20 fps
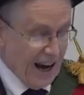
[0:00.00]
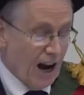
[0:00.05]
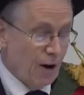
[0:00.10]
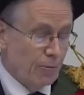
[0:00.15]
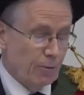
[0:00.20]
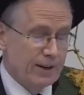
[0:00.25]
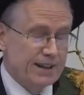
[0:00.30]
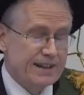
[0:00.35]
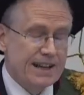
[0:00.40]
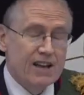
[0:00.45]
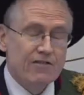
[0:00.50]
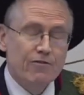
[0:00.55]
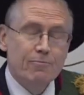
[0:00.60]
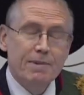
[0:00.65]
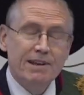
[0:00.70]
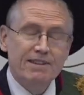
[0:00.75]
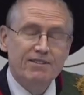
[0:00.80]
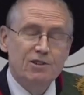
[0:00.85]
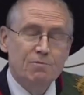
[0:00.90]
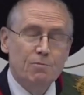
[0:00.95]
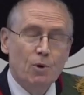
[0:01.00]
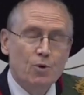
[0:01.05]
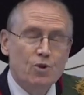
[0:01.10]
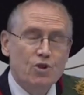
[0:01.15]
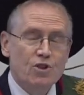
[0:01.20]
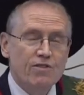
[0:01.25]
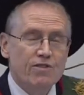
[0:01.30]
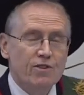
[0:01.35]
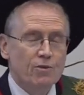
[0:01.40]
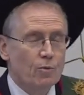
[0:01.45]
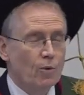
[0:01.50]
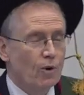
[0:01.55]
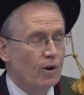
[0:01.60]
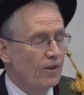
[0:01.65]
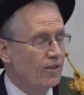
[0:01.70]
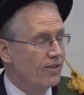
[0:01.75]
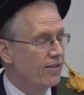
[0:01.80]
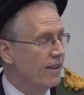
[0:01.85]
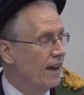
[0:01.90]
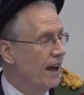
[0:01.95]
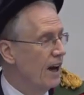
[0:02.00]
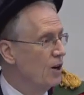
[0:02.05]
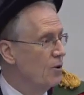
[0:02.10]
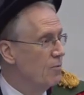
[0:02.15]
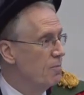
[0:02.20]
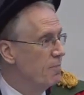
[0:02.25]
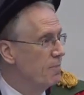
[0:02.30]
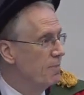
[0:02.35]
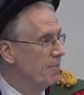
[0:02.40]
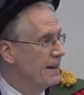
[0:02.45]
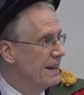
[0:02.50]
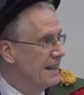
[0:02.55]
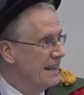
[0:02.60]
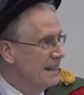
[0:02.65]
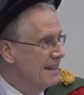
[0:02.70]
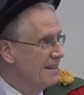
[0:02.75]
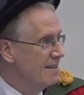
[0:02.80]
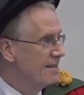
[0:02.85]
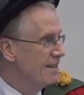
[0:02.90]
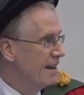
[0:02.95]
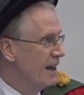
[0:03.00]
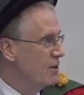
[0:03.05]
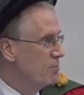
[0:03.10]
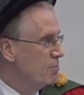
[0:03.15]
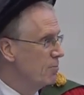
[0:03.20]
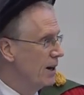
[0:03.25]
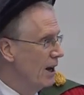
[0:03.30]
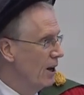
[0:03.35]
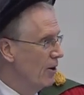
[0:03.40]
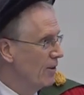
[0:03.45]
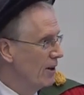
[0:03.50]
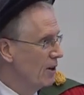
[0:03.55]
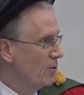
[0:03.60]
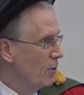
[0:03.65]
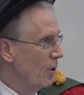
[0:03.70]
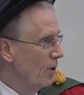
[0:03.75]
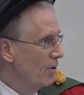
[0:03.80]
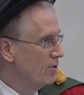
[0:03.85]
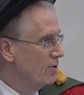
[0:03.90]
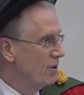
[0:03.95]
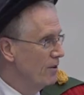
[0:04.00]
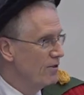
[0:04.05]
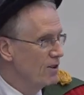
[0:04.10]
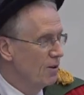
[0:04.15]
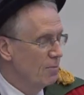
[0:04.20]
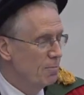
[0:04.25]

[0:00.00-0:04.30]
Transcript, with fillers: How what a day of mixed emotions it was, how pleased and proud I was to have